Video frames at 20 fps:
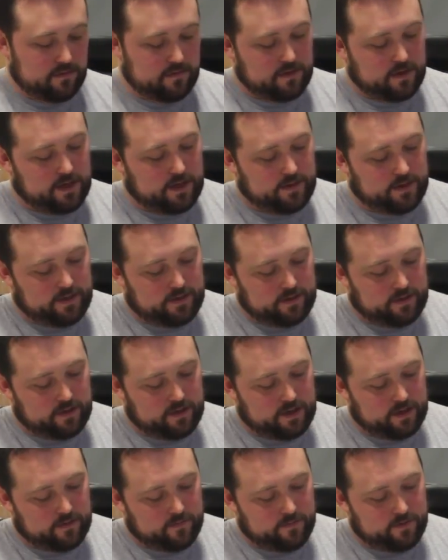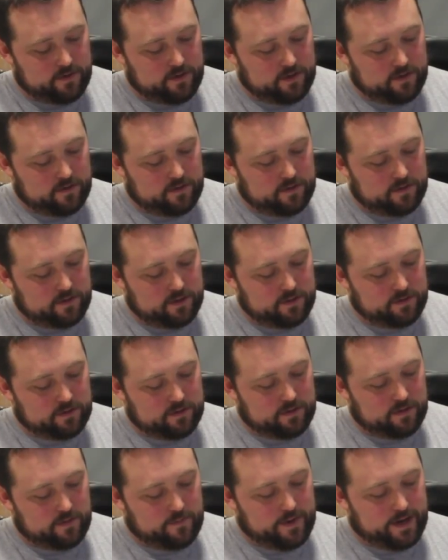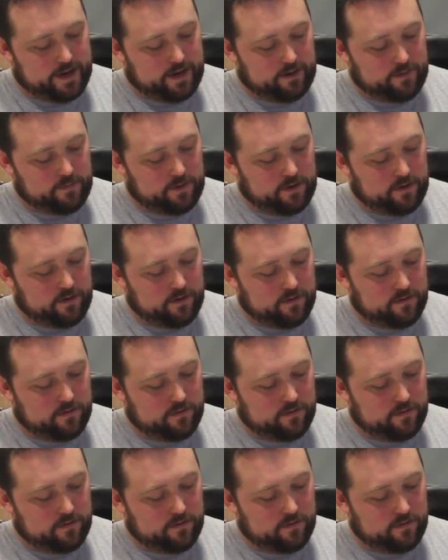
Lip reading: I like to cut real close to the bottom here.